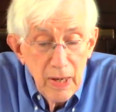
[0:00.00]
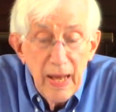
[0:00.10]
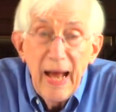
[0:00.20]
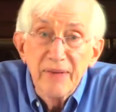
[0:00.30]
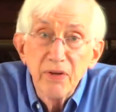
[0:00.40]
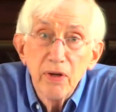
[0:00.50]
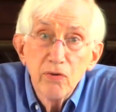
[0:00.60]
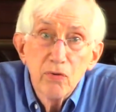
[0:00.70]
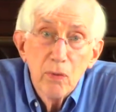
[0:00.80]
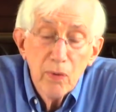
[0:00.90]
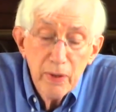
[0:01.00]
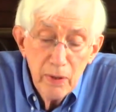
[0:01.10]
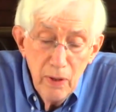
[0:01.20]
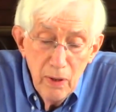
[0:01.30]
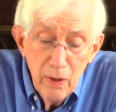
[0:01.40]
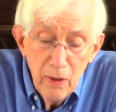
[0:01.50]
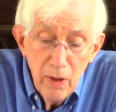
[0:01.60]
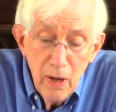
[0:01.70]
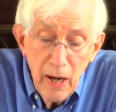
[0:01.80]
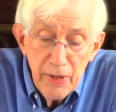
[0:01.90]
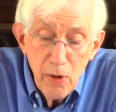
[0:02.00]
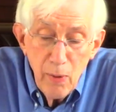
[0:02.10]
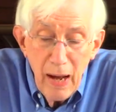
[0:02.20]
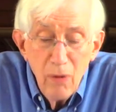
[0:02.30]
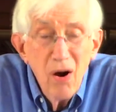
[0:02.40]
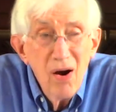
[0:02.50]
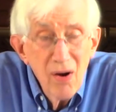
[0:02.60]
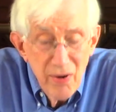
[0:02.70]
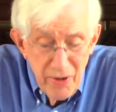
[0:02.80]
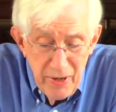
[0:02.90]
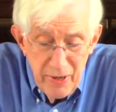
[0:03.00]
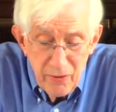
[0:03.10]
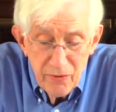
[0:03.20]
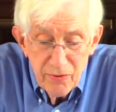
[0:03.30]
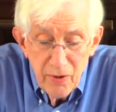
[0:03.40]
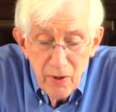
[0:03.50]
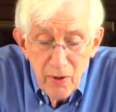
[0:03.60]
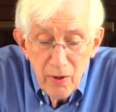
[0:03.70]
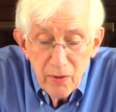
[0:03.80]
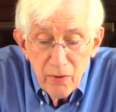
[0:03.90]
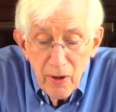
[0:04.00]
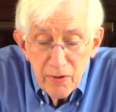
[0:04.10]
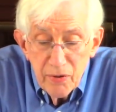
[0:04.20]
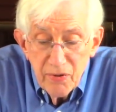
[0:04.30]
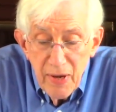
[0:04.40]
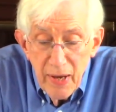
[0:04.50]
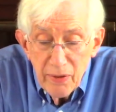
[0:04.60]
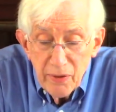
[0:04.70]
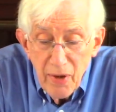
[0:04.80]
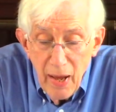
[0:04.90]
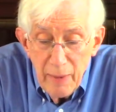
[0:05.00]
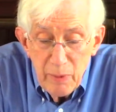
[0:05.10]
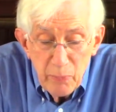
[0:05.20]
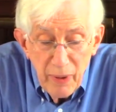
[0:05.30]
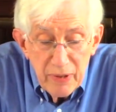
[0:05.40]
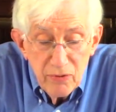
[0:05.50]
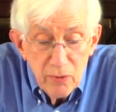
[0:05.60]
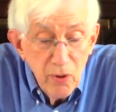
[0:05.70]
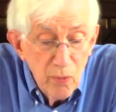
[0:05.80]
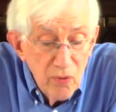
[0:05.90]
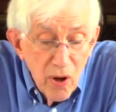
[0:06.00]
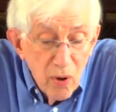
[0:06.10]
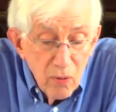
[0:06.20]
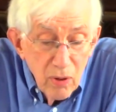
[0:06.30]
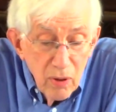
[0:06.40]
As a historian, I know how hard it is to understand a time and place you don't know,